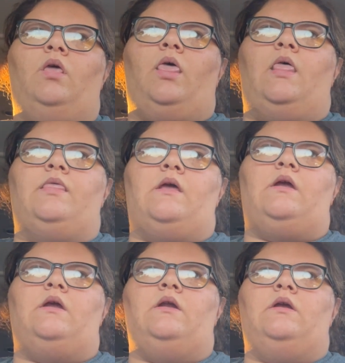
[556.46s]
And
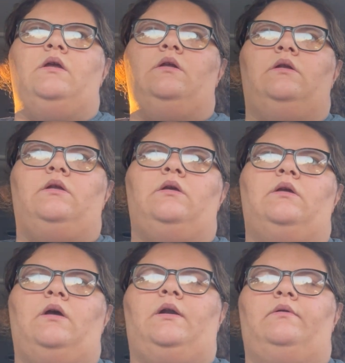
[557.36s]

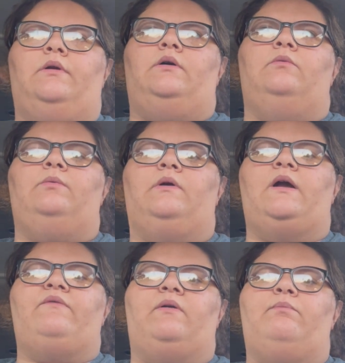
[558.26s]
then, I don't know, we're
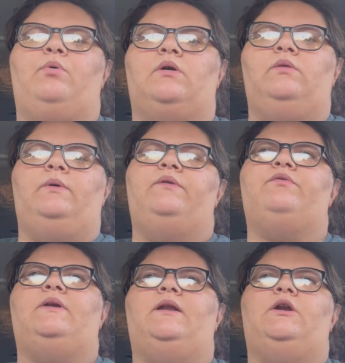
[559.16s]
having pork loin for
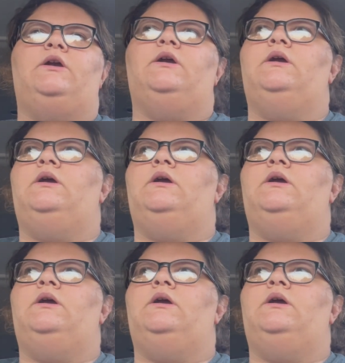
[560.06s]
dinner,